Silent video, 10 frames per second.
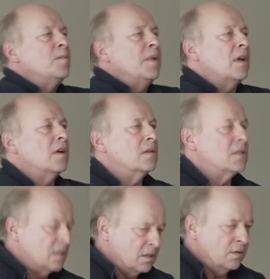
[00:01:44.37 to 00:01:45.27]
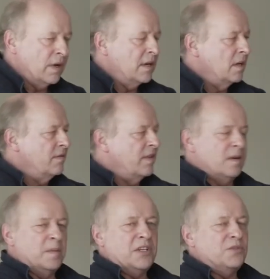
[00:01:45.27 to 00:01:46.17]
because you are not
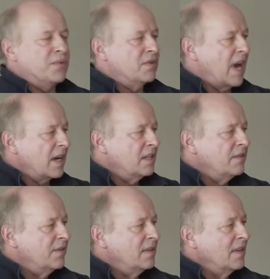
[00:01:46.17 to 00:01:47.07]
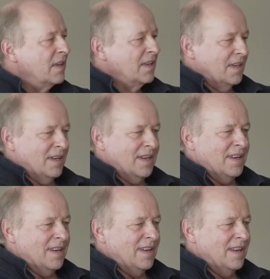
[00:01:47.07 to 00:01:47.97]
very much productive,
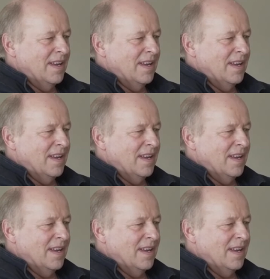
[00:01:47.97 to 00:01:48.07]
uh,